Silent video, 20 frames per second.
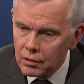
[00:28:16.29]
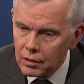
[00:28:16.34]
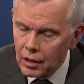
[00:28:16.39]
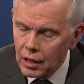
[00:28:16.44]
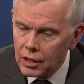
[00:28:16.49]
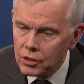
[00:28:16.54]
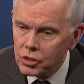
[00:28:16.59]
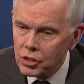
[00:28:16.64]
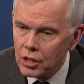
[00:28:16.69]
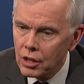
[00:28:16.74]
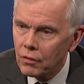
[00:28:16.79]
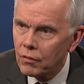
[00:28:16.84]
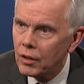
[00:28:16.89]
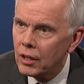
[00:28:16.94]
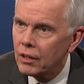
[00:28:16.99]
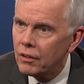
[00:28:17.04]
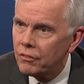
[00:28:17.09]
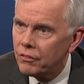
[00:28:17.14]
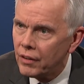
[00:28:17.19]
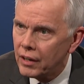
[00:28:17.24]

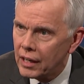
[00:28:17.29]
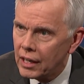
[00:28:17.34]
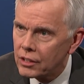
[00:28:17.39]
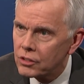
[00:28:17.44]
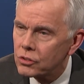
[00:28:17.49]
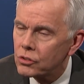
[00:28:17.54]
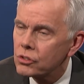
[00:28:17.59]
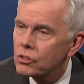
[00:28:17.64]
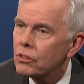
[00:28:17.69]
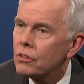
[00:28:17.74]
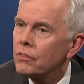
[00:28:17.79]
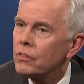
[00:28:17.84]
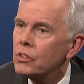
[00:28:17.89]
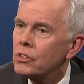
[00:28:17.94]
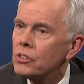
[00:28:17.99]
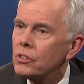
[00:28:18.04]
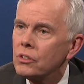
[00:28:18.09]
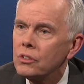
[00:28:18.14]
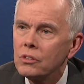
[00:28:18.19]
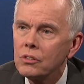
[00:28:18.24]
engineering, financial
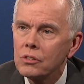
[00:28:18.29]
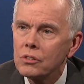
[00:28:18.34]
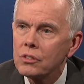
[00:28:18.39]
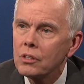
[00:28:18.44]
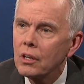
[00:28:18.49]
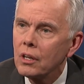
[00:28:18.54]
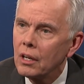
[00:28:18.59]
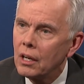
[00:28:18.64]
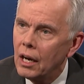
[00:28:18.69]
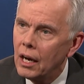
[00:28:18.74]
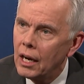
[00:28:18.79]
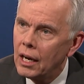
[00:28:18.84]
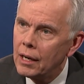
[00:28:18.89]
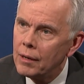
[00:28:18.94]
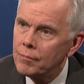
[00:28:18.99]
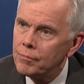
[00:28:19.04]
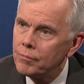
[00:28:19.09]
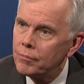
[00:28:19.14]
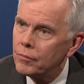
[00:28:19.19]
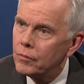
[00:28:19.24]
services,
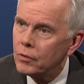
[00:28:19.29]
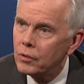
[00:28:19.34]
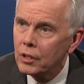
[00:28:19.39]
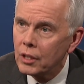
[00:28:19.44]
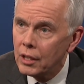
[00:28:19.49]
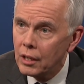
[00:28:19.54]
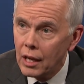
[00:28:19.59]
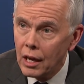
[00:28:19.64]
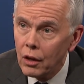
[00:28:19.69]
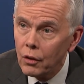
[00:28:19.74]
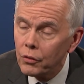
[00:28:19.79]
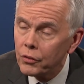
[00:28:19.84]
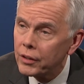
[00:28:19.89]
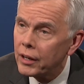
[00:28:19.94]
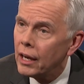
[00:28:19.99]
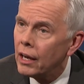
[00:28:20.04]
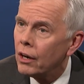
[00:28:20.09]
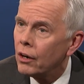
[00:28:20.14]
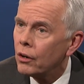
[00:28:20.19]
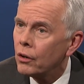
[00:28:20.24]

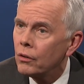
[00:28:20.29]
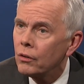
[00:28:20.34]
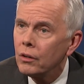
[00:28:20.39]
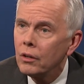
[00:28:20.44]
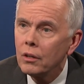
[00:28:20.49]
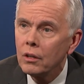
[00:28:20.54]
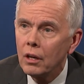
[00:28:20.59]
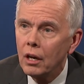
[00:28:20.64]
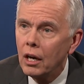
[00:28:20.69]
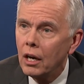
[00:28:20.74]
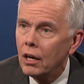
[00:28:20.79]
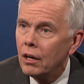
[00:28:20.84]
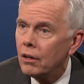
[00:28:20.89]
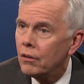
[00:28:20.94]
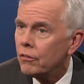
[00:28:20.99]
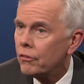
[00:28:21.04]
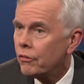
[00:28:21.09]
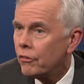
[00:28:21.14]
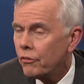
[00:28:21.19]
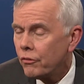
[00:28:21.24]
healthcare,
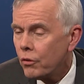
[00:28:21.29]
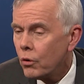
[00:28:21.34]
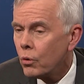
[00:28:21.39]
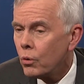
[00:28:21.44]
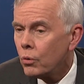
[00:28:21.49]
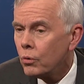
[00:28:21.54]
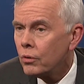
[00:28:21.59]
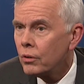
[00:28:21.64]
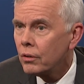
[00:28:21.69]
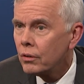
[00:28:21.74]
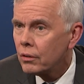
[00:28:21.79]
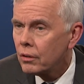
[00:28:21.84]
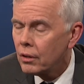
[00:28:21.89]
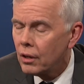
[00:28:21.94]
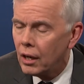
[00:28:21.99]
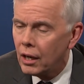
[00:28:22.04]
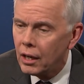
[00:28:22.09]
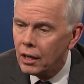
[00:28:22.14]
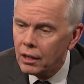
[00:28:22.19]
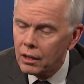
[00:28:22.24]
food
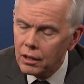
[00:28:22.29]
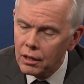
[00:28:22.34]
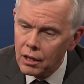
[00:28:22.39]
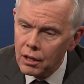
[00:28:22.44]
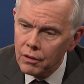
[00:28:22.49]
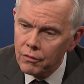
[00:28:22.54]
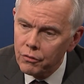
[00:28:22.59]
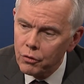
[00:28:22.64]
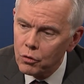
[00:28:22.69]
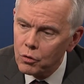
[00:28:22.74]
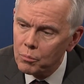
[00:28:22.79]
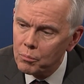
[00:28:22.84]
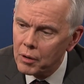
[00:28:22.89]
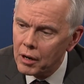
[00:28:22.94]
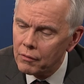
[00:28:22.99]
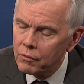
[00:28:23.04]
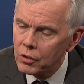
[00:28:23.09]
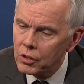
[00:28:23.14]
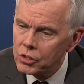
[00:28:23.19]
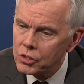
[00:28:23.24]
and
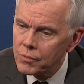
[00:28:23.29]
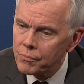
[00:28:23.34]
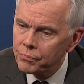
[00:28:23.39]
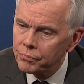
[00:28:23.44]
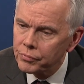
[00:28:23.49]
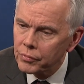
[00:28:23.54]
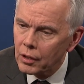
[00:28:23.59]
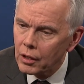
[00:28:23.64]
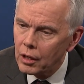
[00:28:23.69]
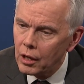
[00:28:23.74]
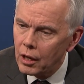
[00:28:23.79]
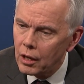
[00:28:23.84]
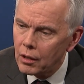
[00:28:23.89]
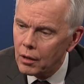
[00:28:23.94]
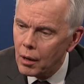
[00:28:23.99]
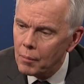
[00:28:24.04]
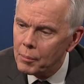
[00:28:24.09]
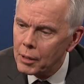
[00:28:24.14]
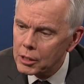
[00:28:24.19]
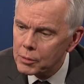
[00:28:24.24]
beverage,
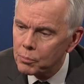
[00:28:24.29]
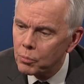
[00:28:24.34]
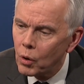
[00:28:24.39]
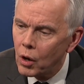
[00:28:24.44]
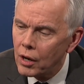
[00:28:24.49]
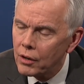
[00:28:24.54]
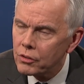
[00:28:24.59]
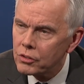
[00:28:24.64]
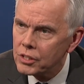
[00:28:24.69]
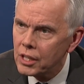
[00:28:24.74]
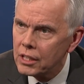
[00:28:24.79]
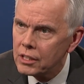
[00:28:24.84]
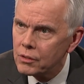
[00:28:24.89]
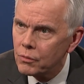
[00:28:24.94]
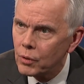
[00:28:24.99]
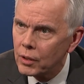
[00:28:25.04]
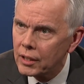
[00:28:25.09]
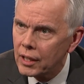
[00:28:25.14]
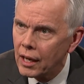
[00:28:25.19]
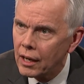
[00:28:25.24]
a much broader sense of
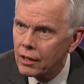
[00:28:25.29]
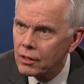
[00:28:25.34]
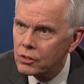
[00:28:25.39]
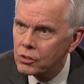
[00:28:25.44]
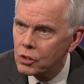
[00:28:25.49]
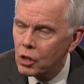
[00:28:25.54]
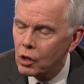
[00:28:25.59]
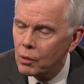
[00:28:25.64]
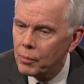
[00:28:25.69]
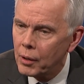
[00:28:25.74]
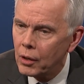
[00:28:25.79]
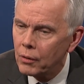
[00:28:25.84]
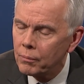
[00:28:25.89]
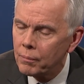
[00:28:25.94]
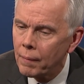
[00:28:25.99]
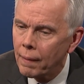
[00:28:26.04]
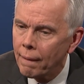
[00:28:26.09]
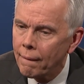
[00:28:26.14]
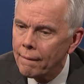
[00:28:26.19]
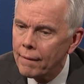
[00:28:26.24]
what Canada's all about.
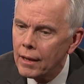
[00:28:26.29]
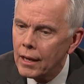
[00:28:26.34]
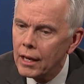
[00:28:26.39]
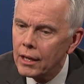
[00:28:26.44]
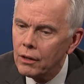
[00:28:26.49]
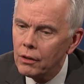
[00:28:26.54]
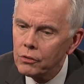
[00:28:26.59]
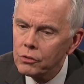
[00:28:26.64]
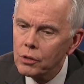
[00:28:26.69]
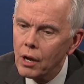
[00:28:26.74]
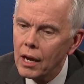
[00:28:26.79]
It also